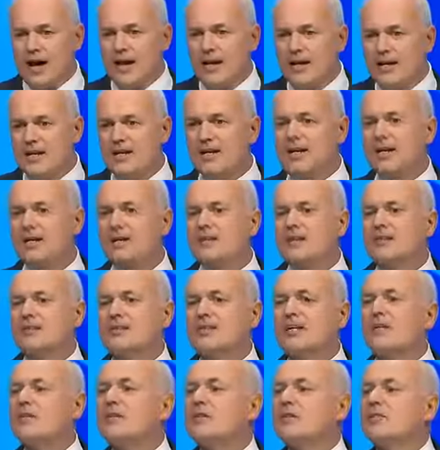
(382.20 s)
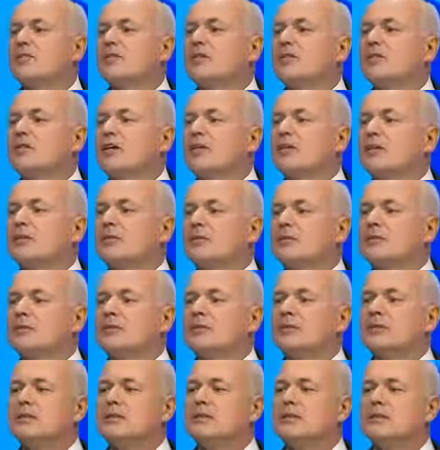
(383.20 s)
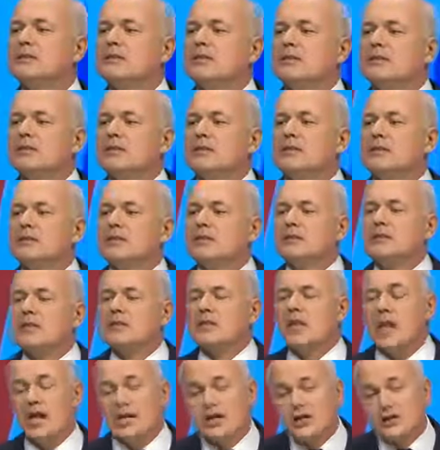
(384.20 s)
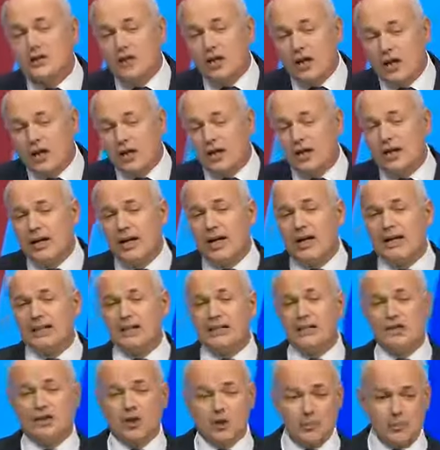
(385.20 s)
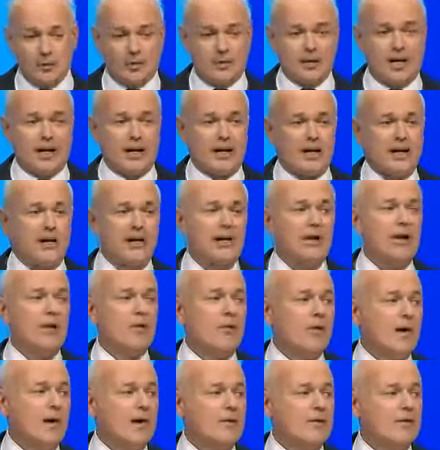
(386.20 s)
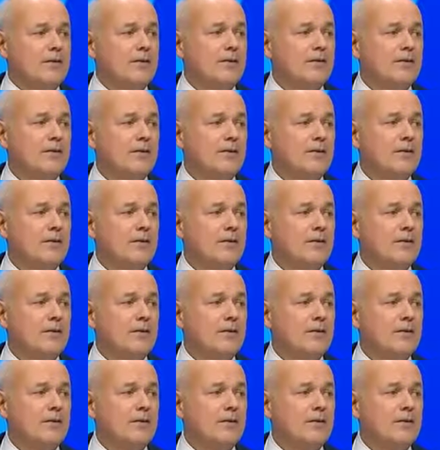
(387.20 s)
ending this sense of entitlement, is like turning a supertanker around.